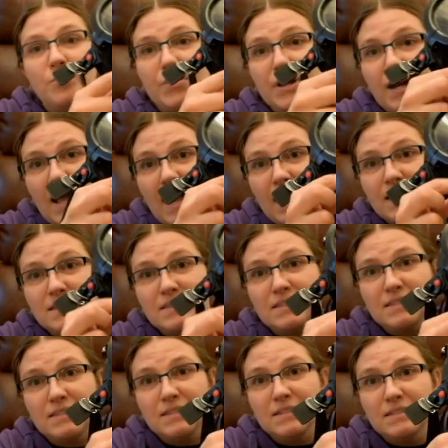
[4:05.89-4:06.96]
but it
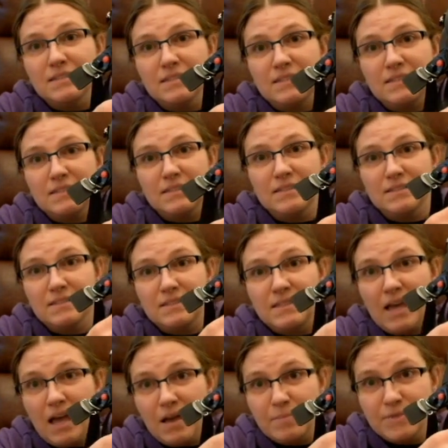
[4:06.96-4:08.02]
has these
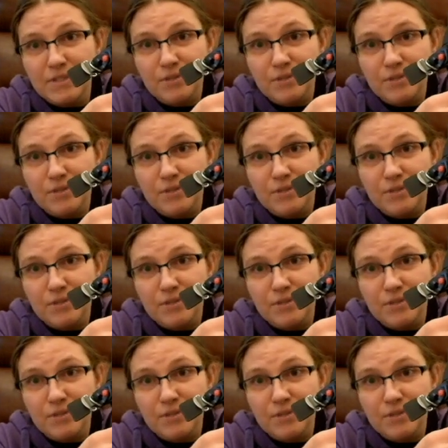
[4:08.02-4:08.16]
tabs